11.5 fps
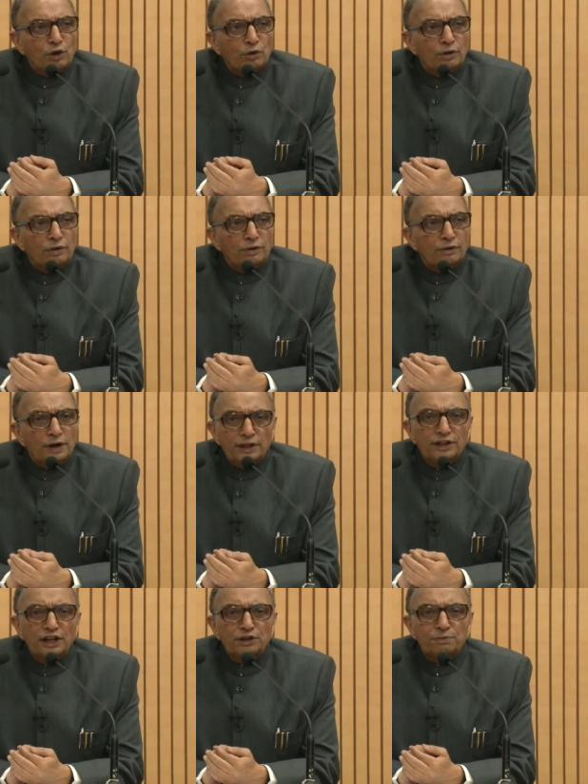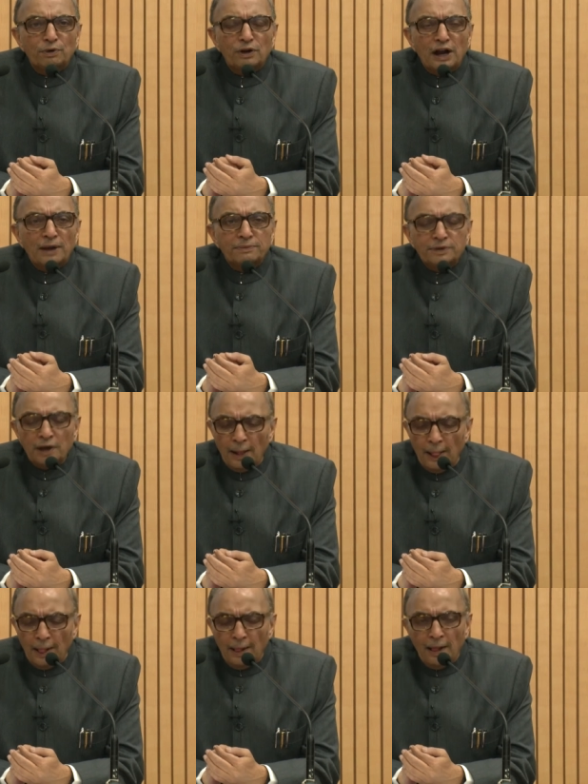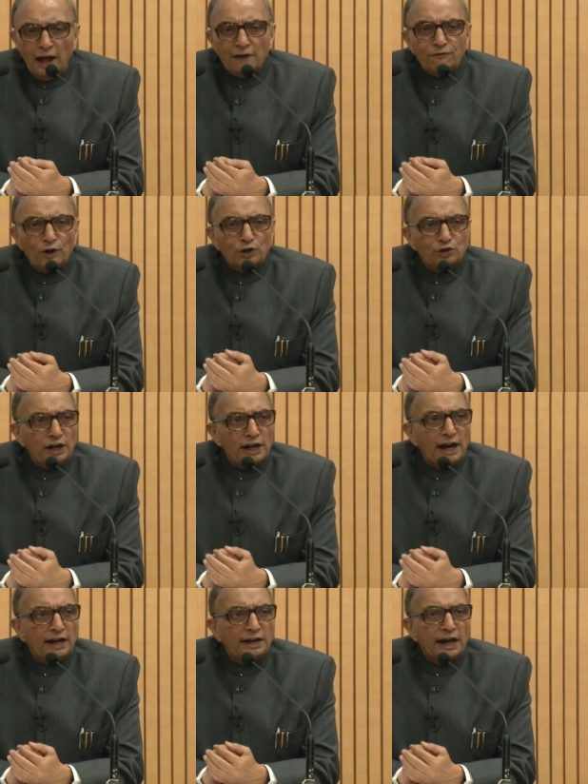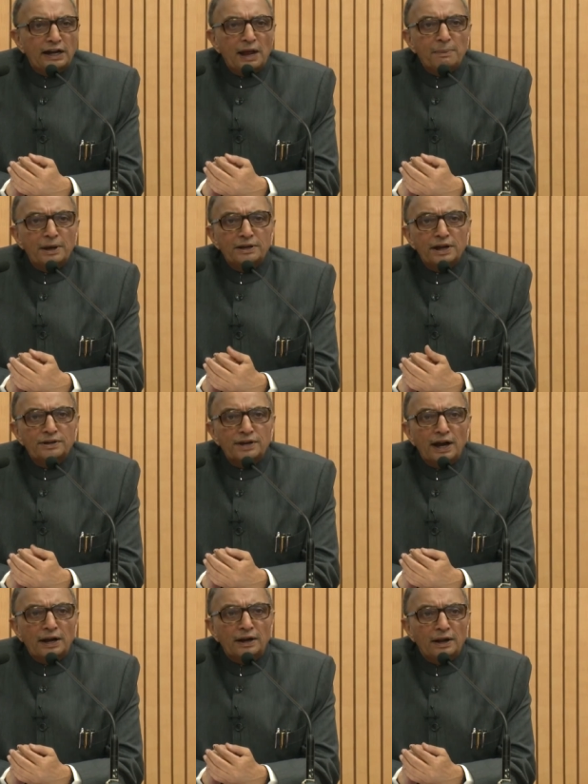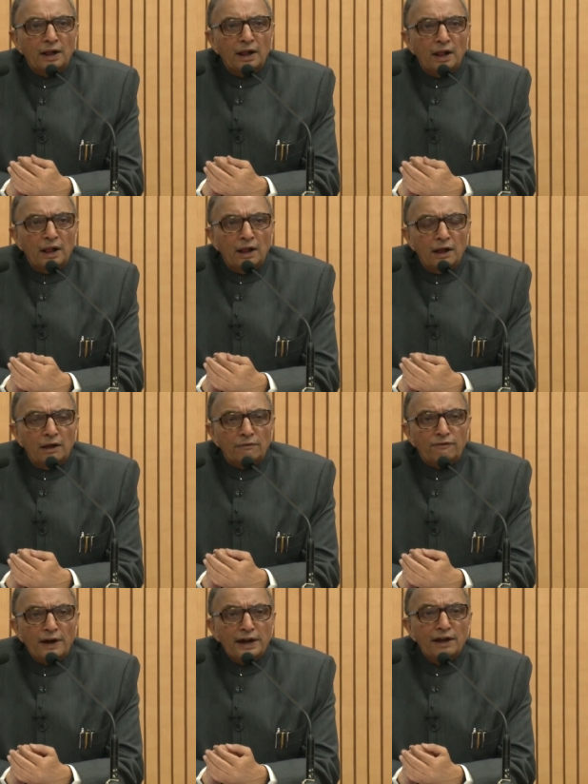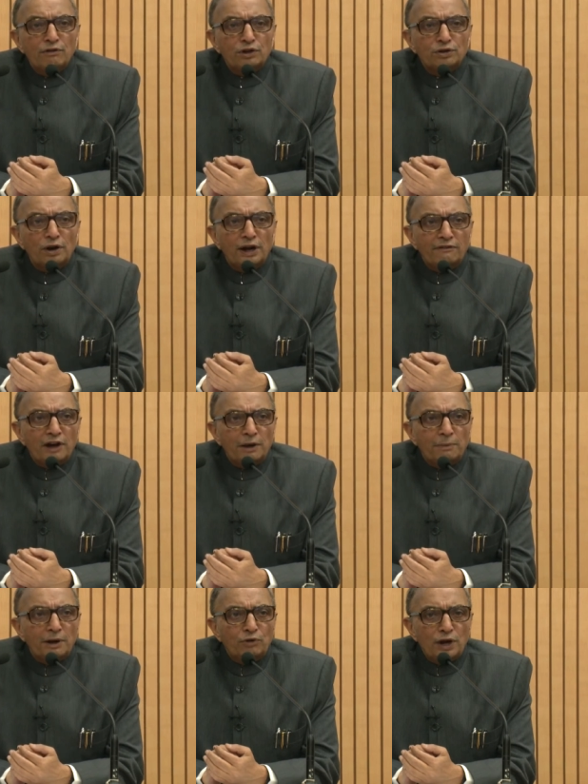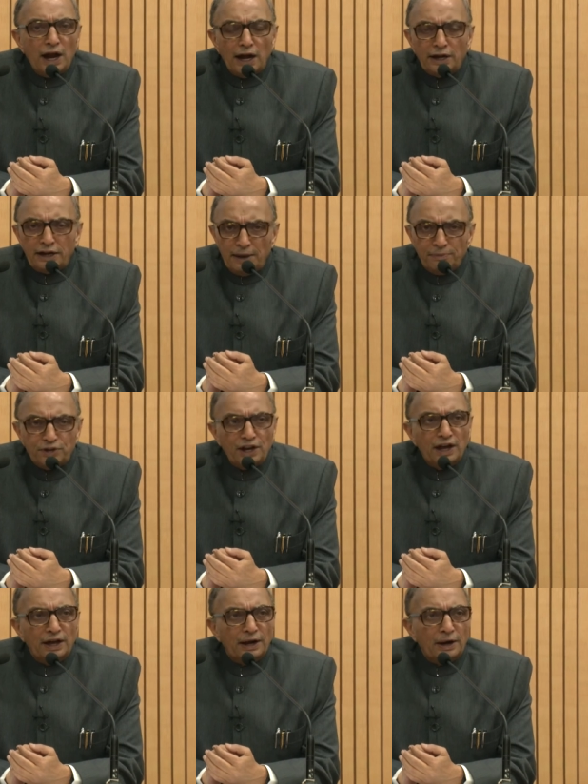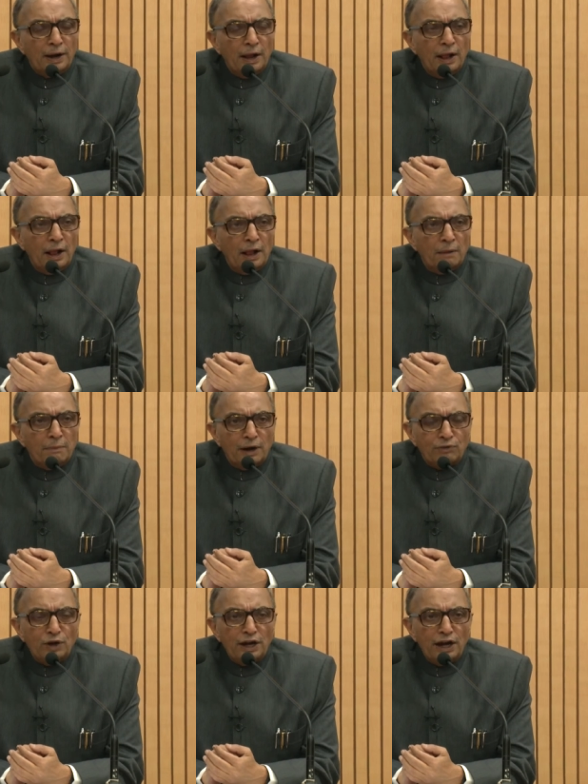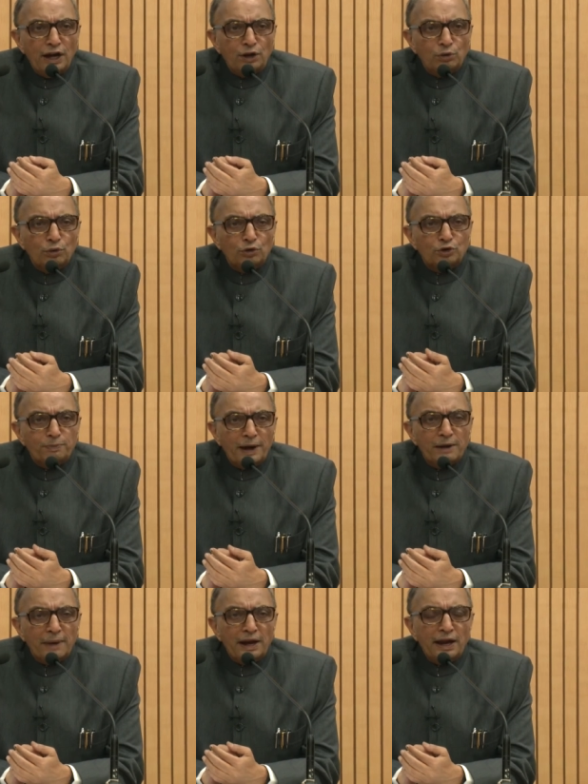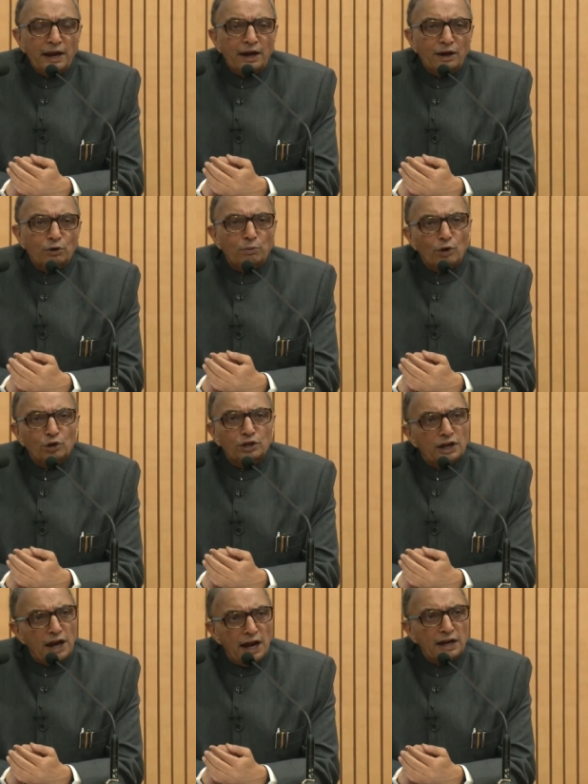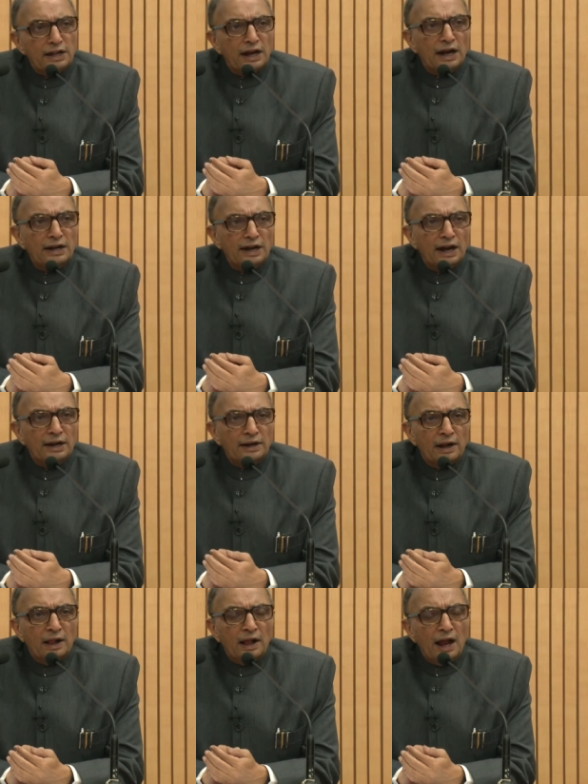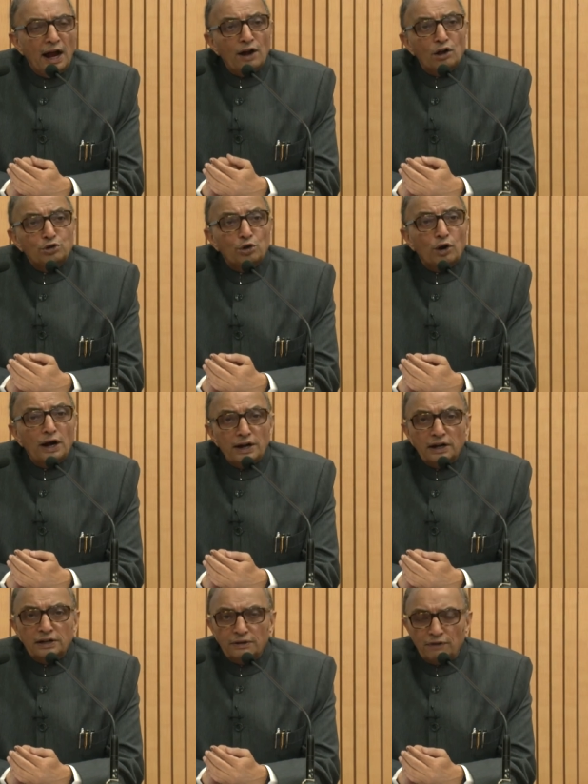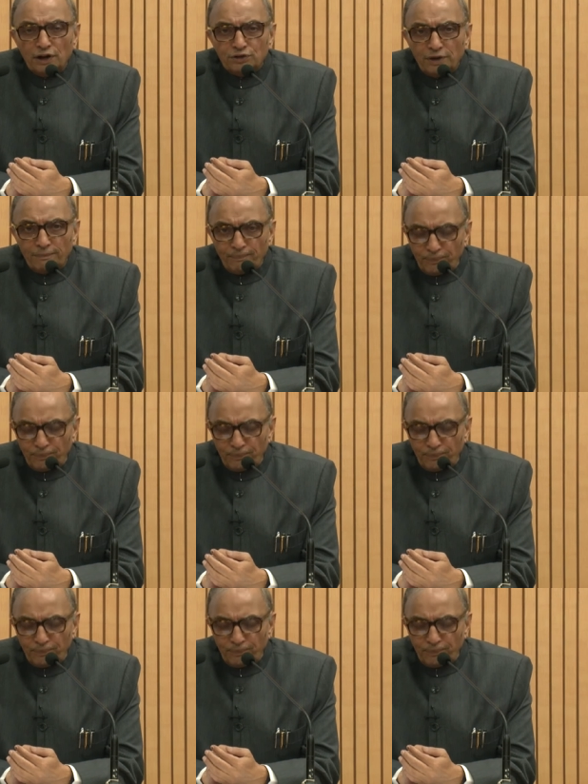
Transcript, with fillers: could run these programs. Unfortunately, at that time, as I said, funding was not available. We had teams here, but we need to spend money to both create the content and also conduct the workshop.